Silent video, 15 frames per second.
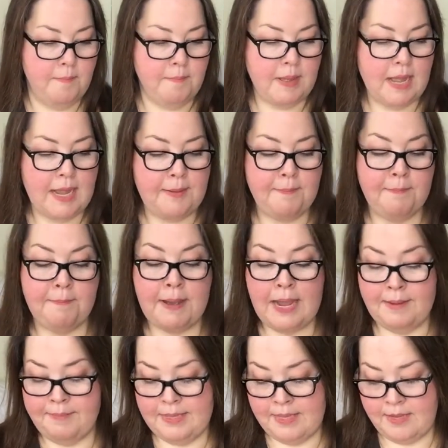by
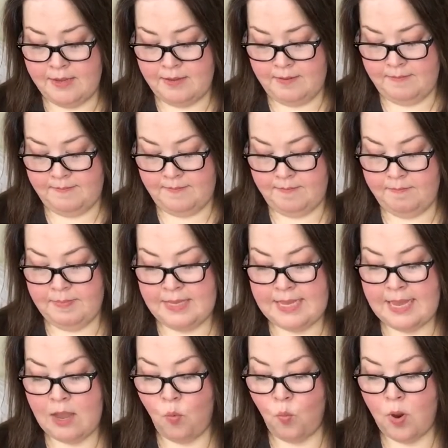BYBI,
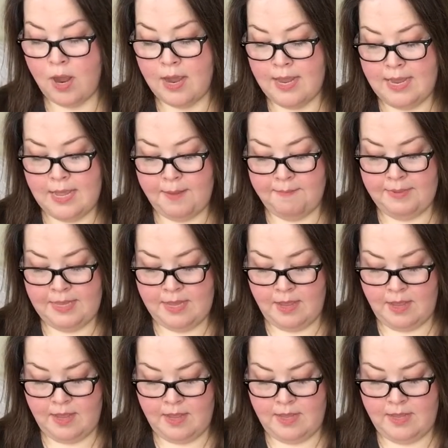
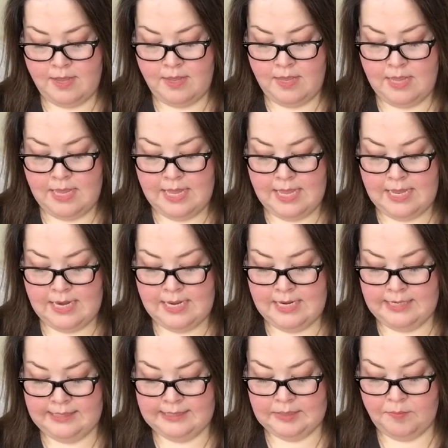B-Y-B-I and it
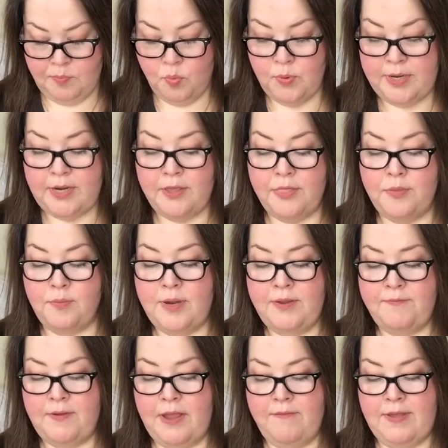is
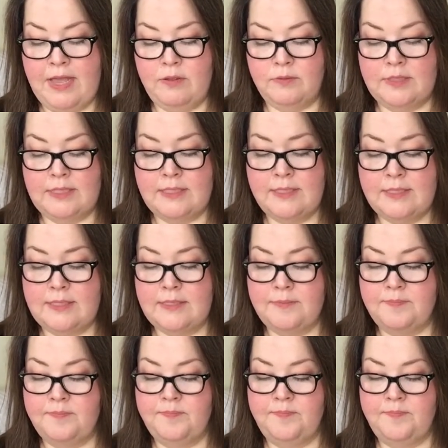0.35 ounces.